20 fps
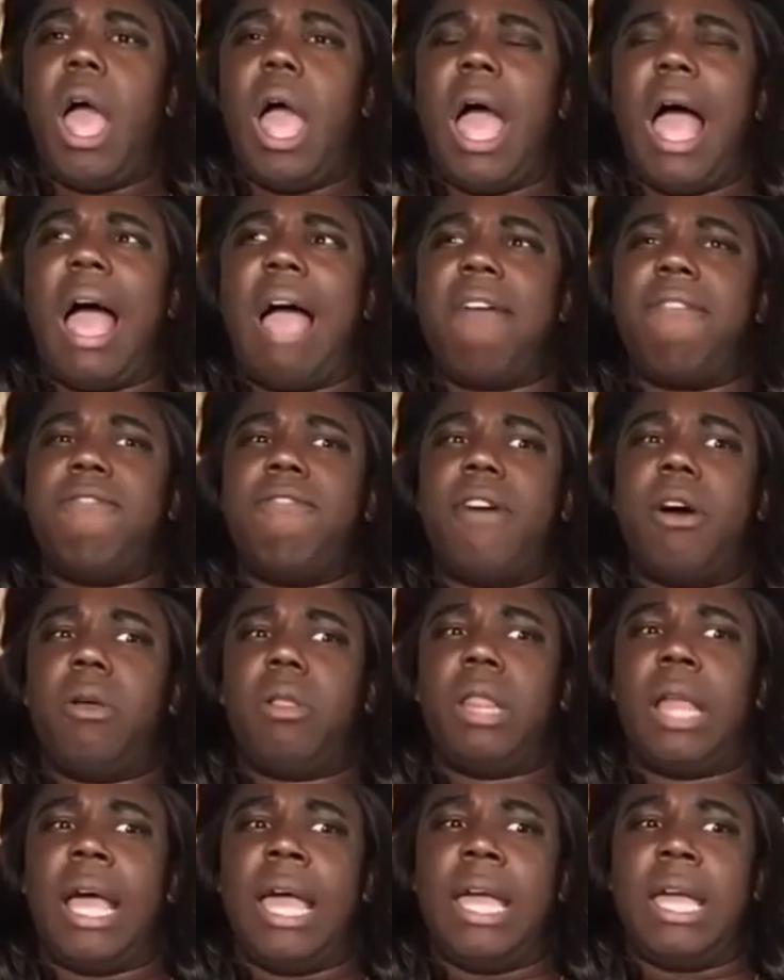I felt
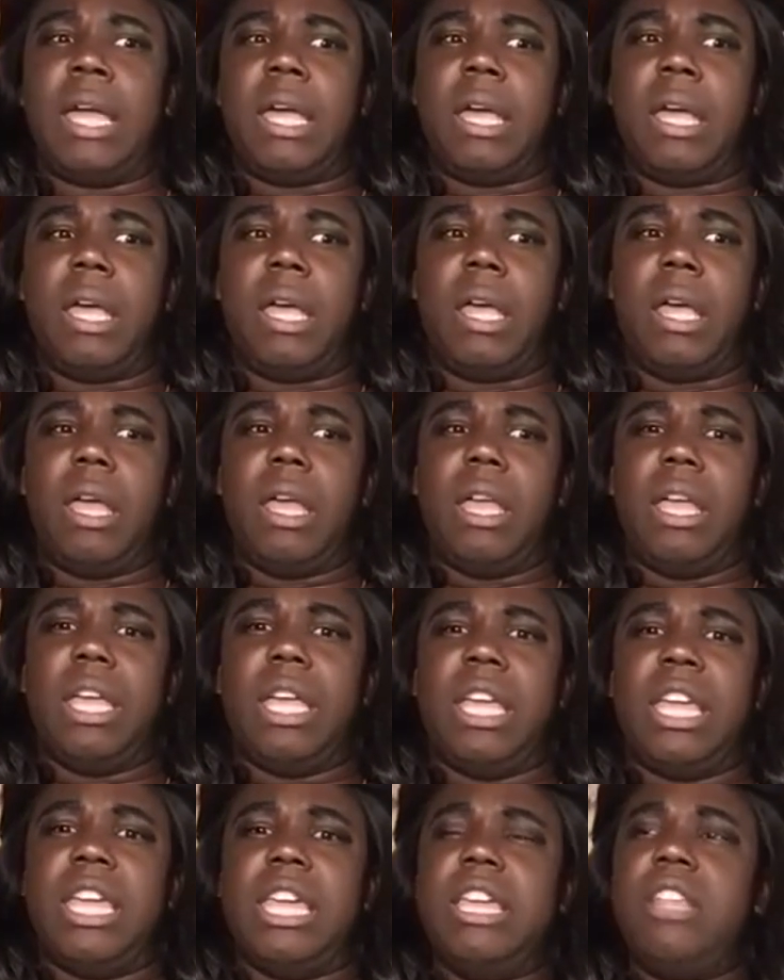like
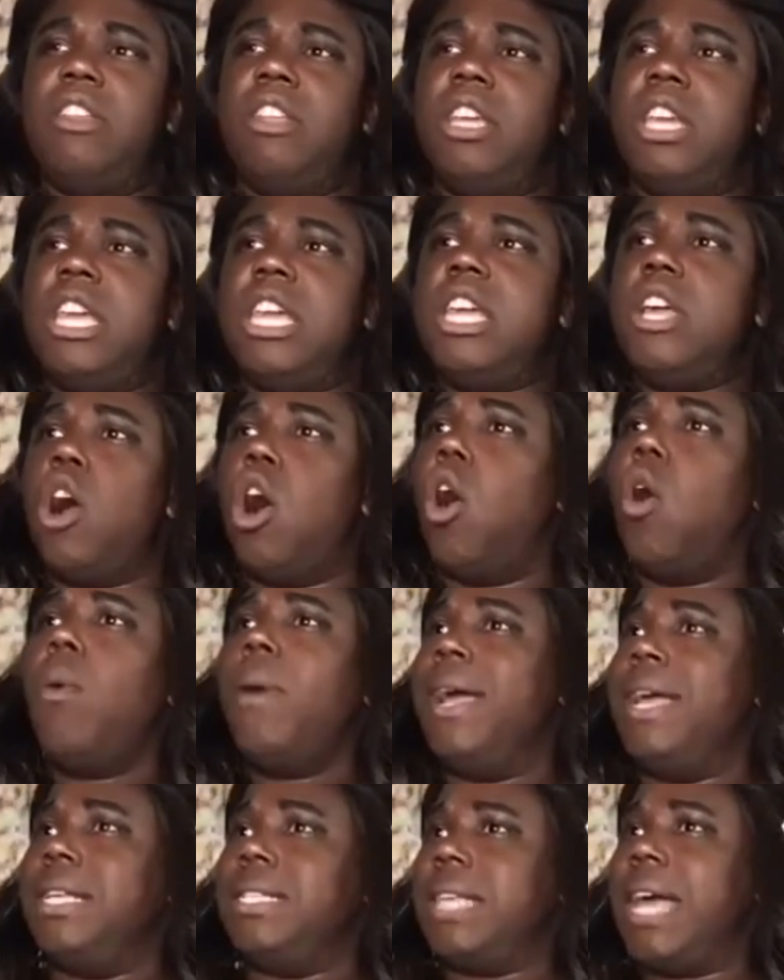he
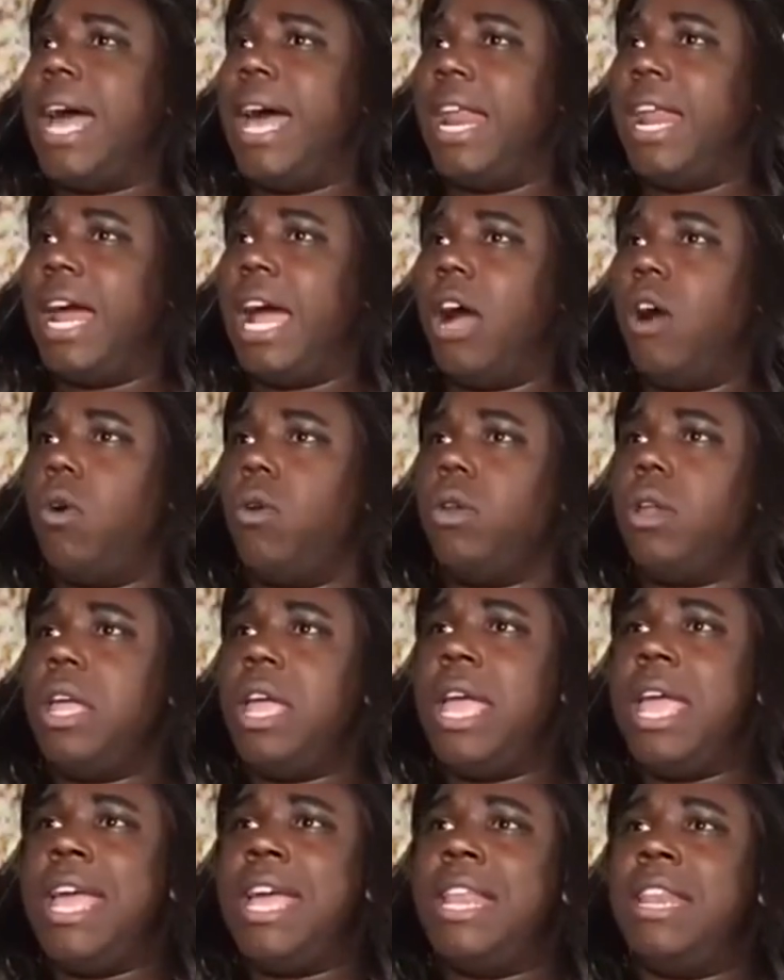always had it out.
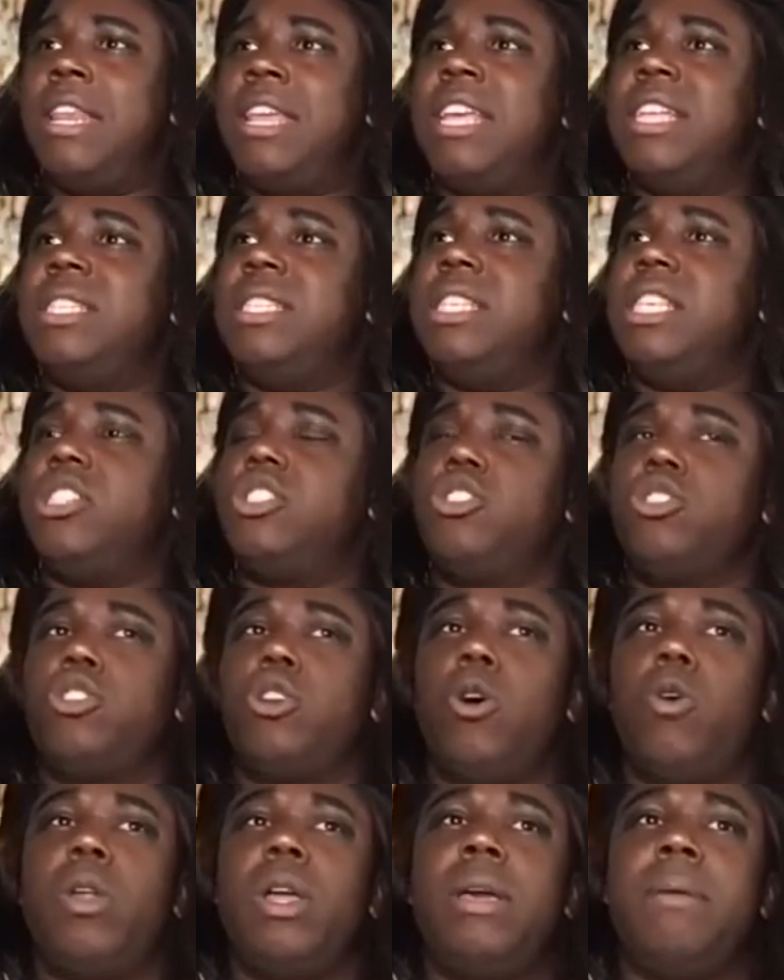And his sister
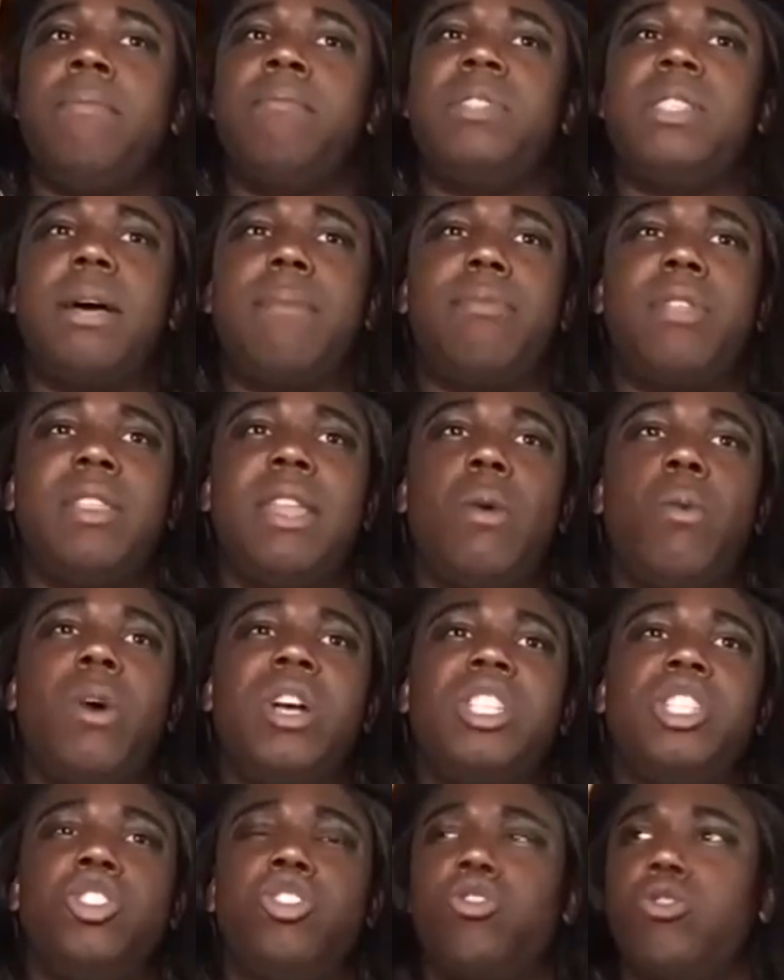told him something that
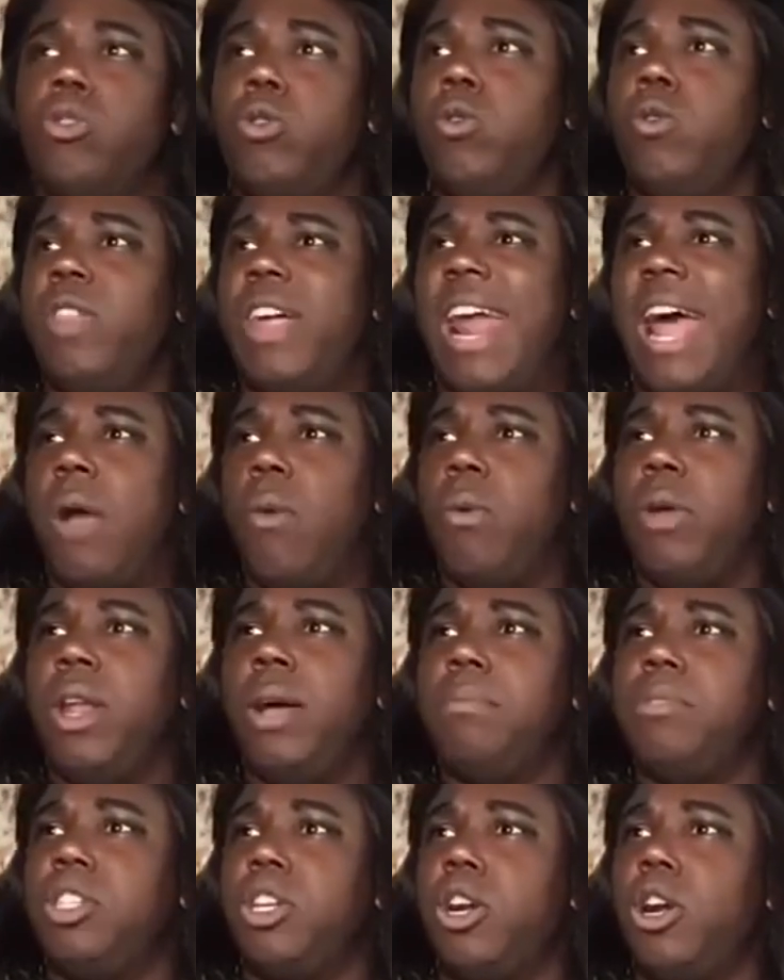wasn't true, that I went
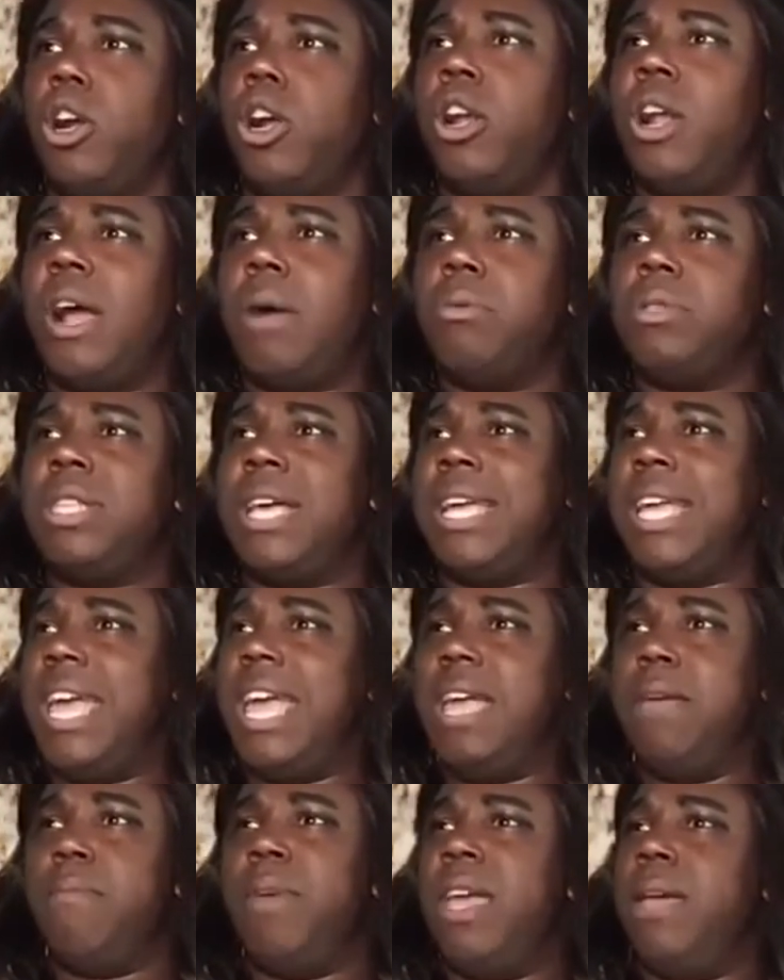up to her and I was like,
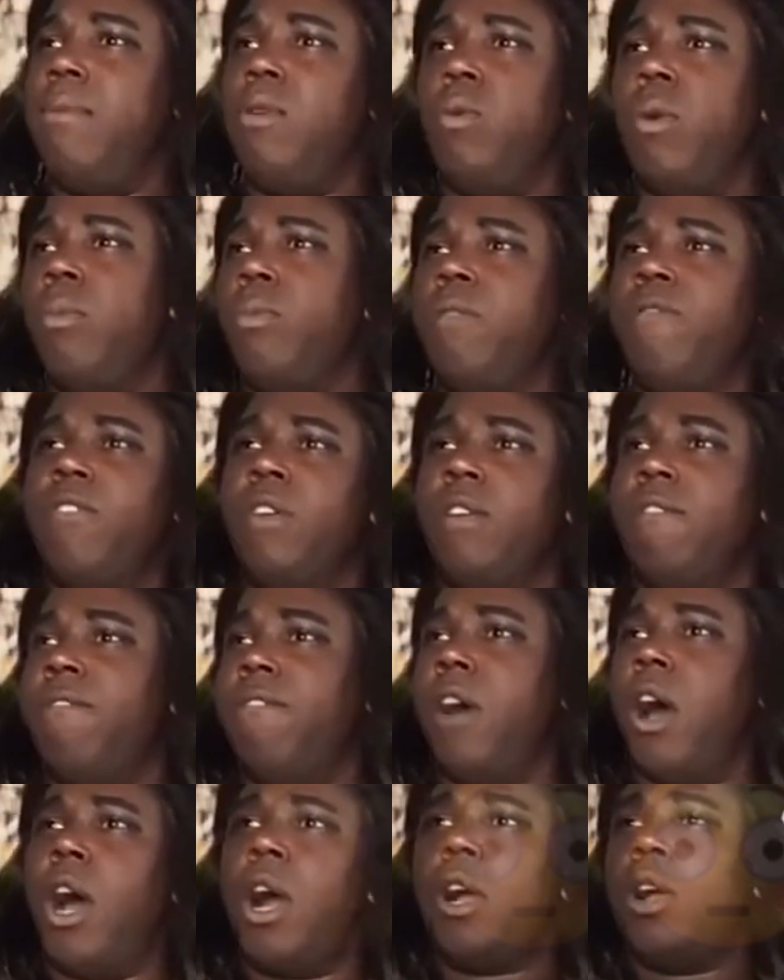hey, baby, when we finna
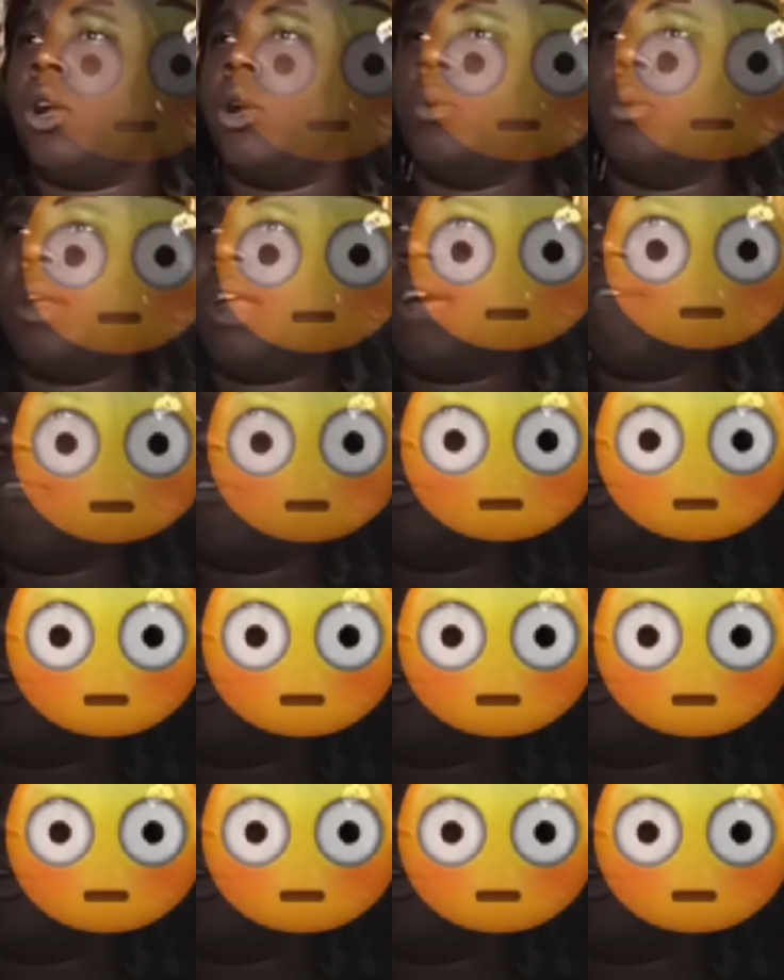fuck or whatever.